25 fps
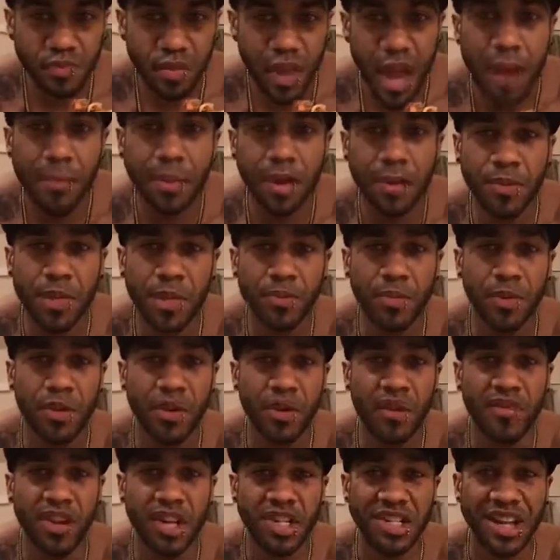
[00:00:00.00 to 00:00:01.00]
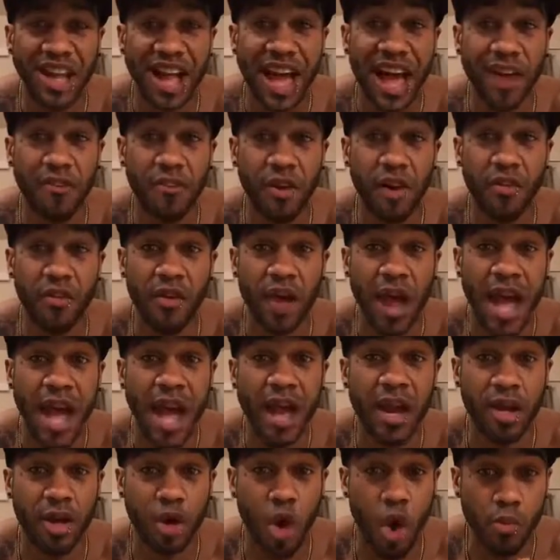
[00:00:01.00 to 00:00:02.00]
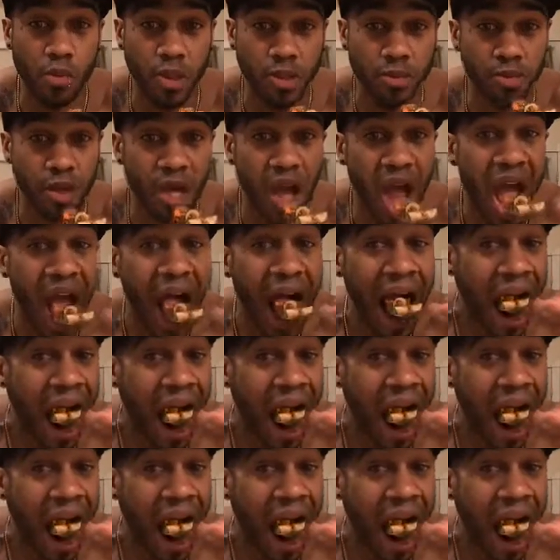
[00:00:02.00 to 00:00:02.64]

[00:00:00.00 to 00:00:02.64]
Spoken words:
How many people in here have actually ever had a garbage plate?